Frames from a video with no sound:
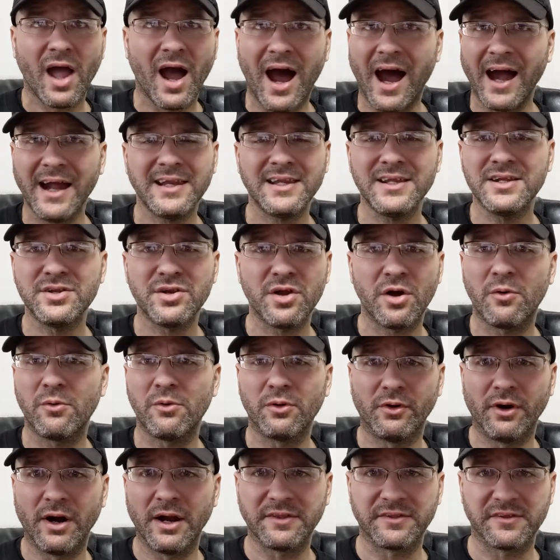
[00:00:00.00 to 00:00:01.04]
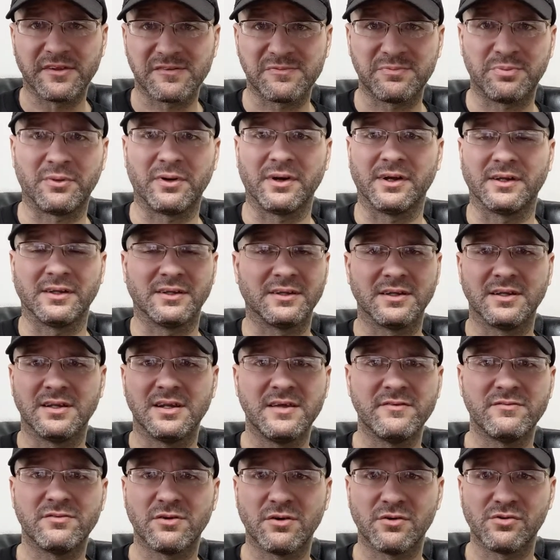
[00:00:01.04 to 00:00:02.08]
I didn't know her at this point. Didn't
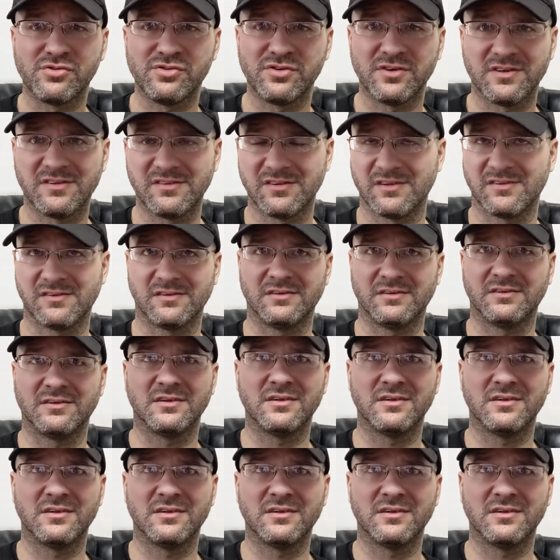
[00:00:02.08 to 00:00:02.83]
even know she existed.